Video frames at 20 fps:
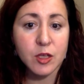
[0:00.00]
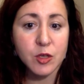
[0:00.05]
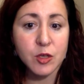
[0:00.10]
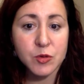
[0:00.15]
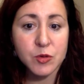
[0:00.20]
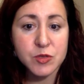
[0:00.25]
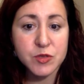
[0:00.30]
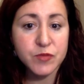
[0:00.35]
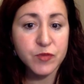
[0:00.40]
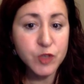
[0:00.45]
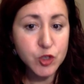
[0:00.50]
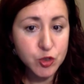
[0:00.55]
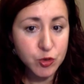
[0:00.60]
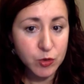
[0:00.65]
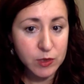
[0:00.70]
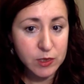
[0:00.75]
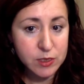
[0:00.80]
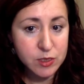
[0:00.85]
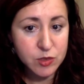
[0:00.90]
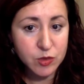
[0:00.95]
use
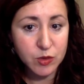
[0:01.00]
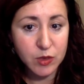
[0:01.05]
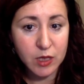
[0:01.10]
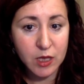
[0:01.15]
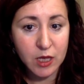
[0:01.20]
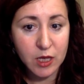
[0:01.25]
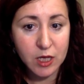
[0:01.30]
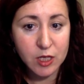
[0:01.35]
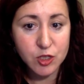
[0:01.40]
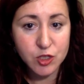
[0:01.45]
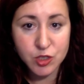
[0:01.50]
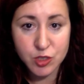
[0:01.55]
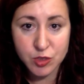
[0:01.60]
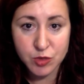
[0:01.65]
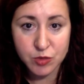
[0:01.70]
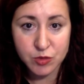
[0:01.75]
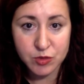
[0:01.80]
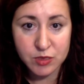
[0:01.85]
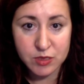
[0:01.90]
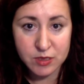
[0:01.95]
visuals to engage
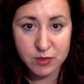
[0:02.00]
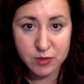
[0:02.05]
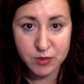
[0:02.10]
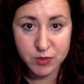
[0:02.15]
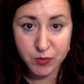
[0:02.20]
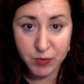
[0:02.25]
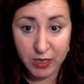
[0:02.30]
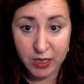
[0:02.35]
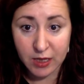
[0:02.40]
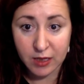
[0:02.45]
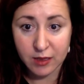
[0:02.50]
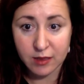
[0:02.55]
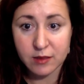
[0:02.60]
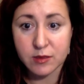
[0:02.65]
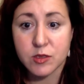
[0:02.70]
students in speaking.